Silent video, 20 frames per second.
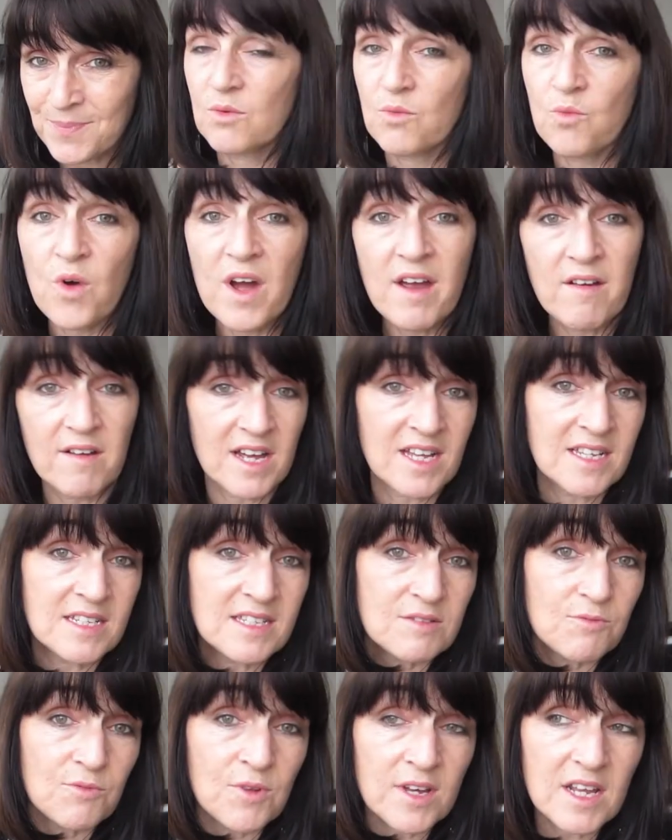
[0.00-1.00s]

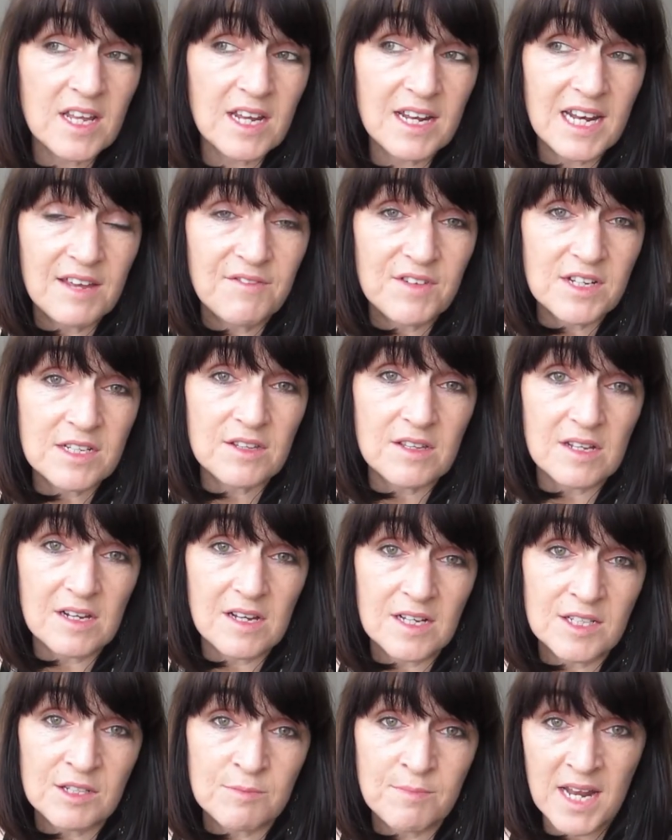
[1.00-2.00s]
Whereas when I leave it till the
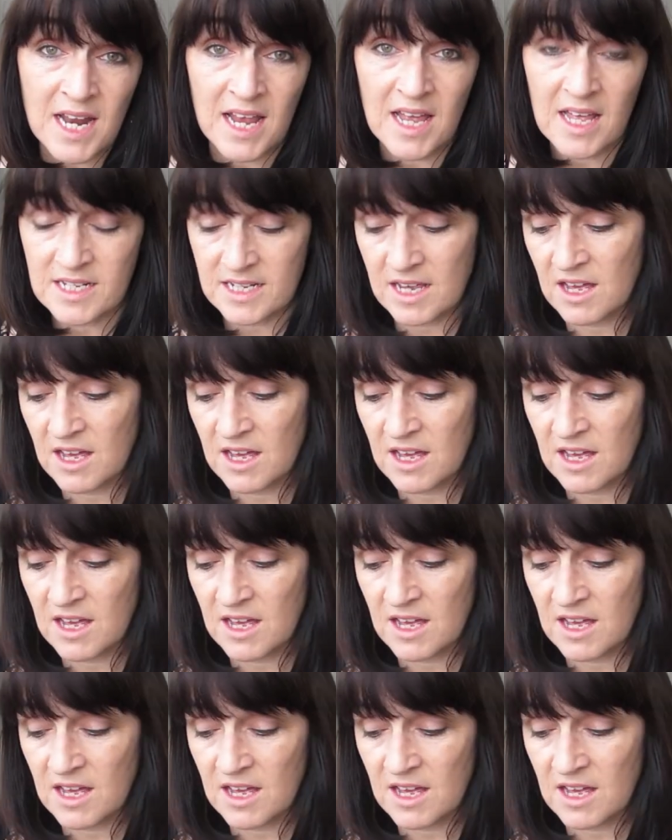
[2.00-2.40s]
last minute,